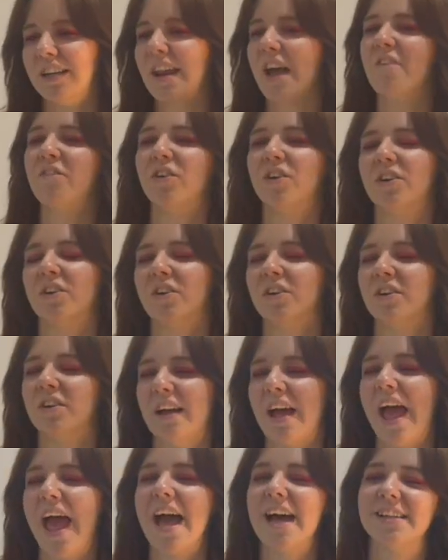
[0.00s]
never
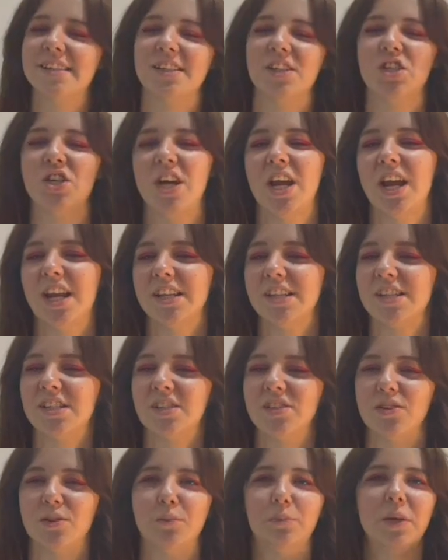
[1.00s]
has a chance
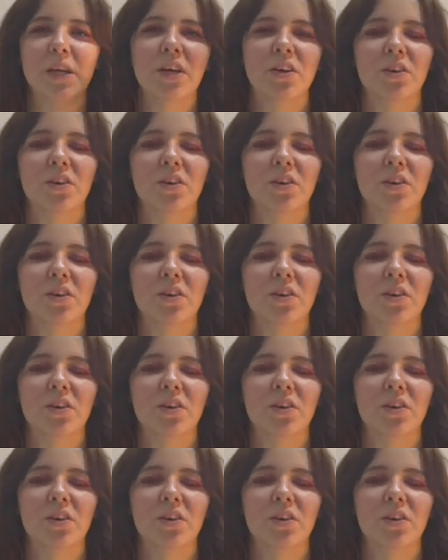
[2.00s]
to be